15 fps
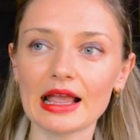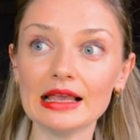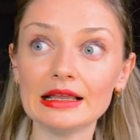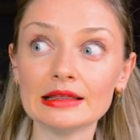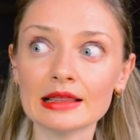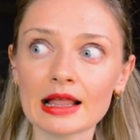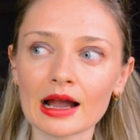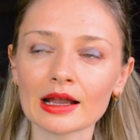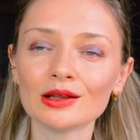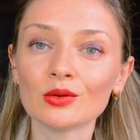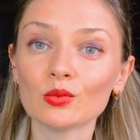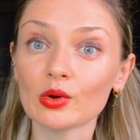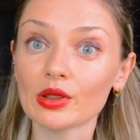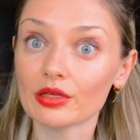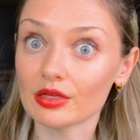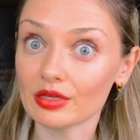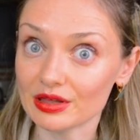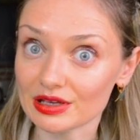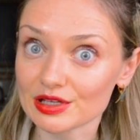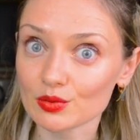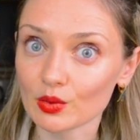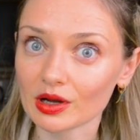in line with
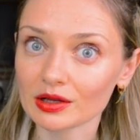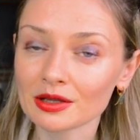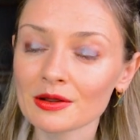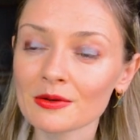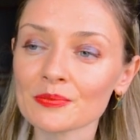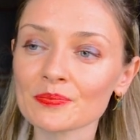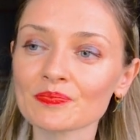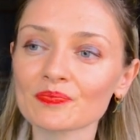this one.